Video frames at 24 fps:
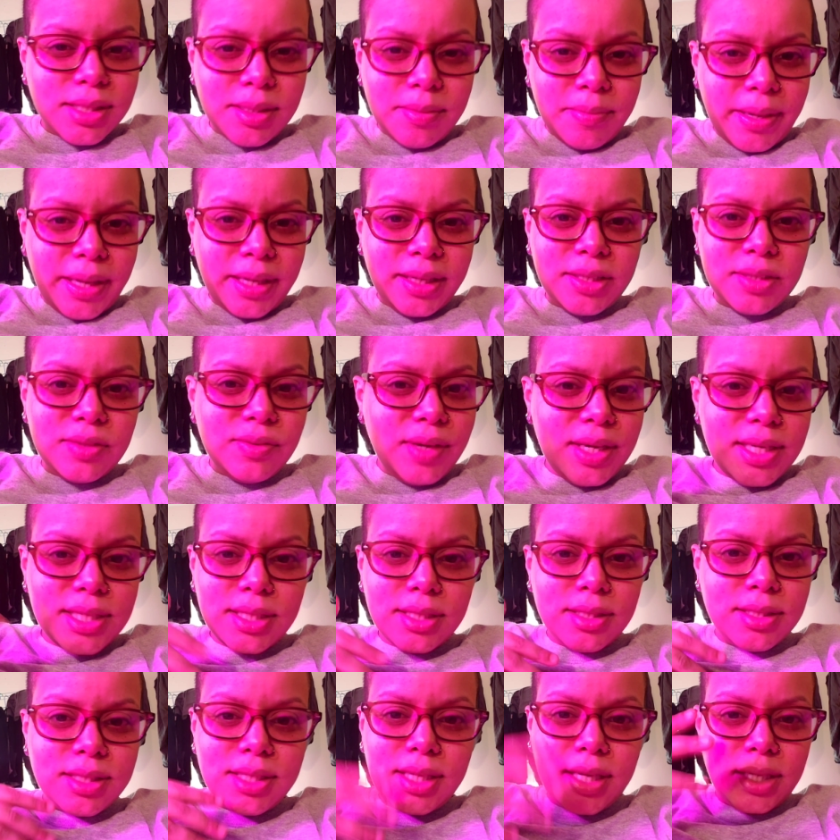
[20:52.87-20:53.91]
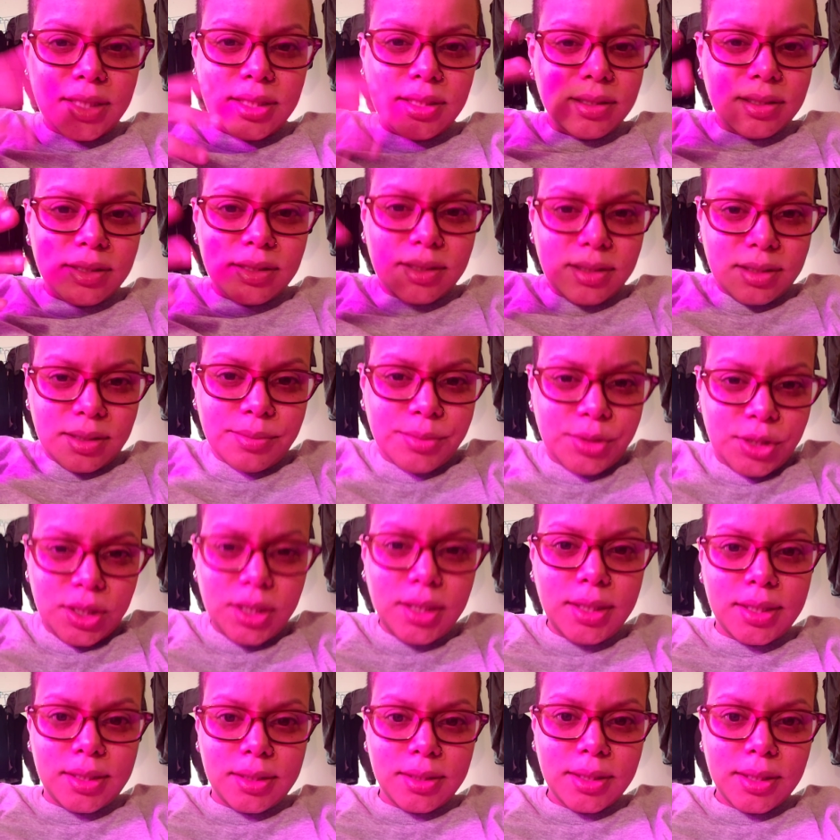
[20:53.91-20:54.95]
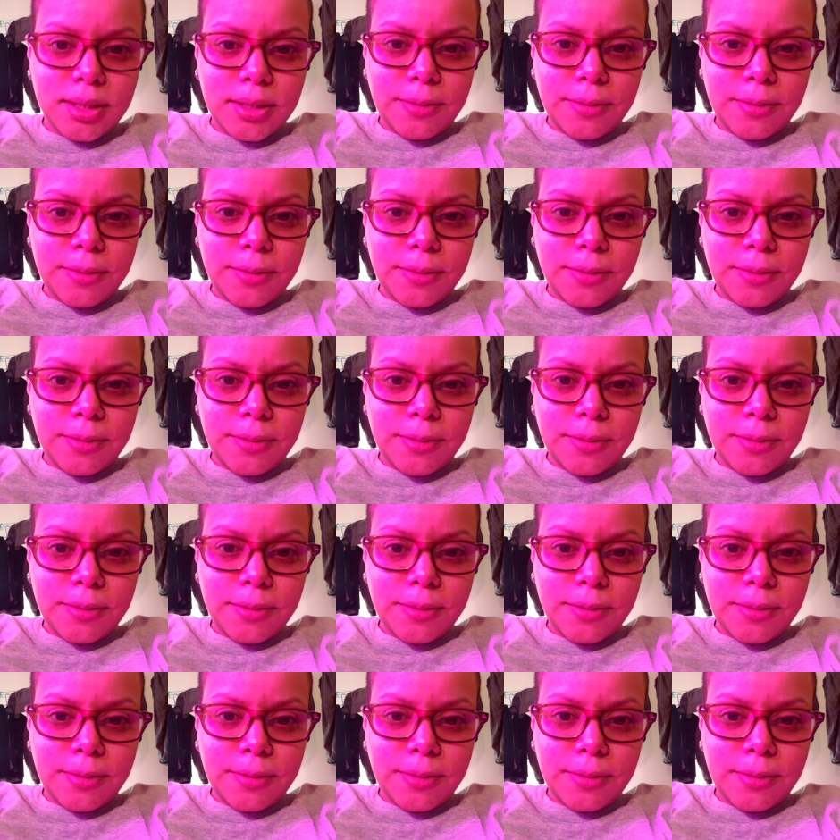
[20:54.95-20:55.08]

somebody's face and say some shit.